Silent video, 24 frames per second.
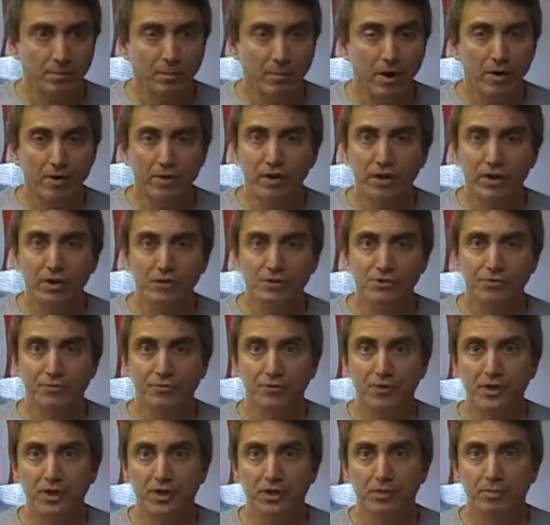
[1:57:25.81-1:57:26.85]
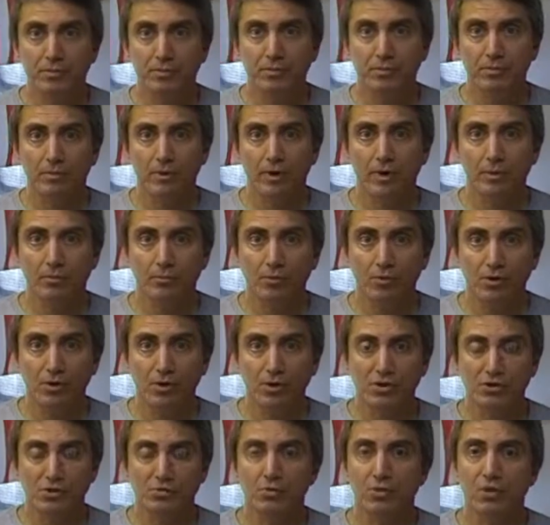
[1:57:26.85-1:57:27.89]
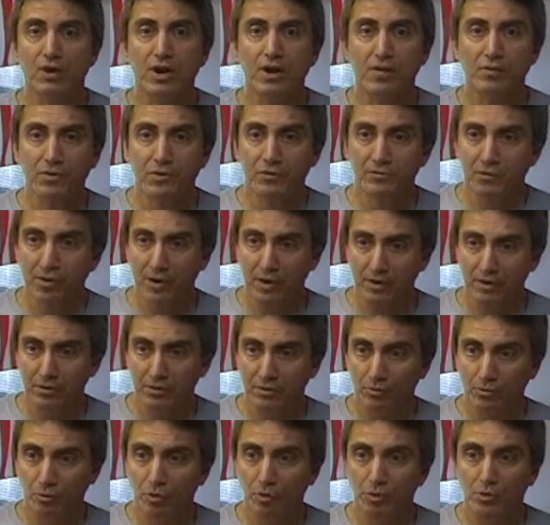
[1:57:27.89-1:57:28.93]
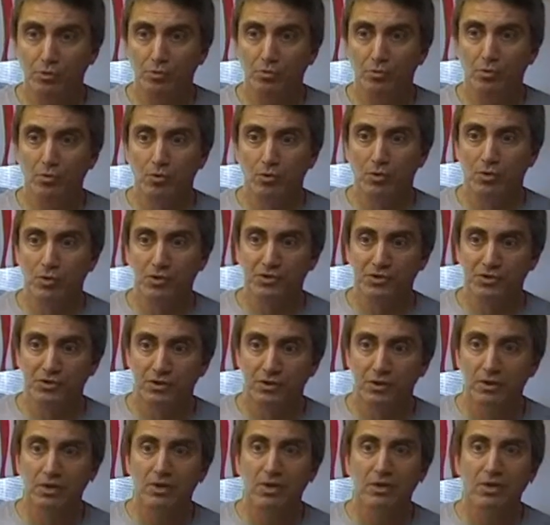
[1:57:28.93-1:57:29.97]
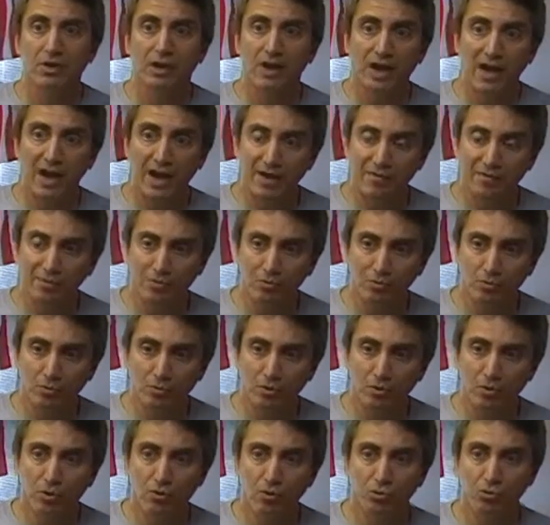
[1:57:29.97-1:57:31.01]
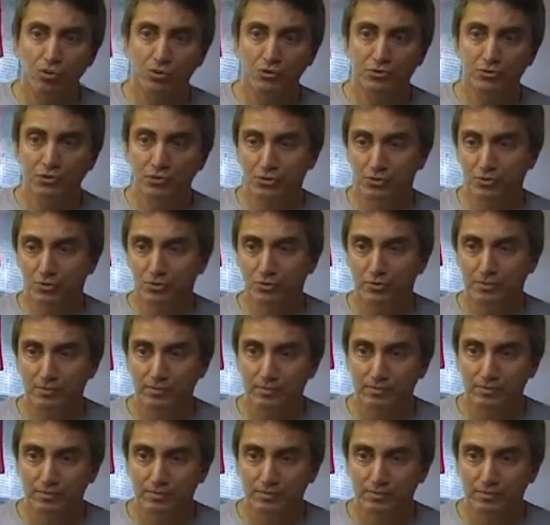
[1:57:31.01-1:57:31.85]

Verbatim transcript: America's freedom and borders were never threatened. All the wars after World War II.